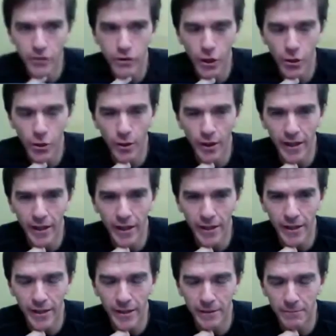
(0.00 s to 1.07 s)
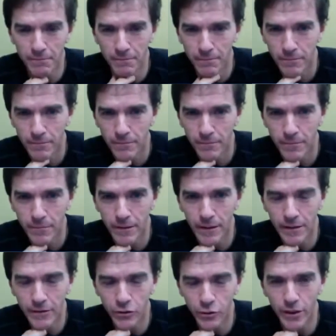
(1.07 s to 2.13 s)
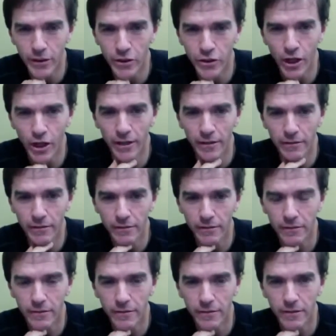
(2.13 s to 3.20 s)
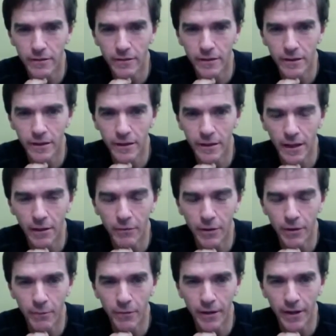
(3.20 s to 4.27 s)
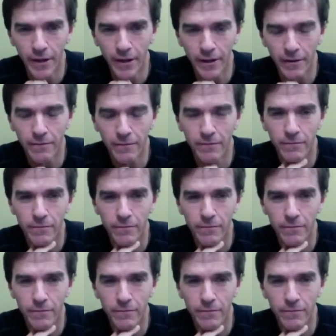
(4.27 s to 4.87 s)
show a screenshot of them there.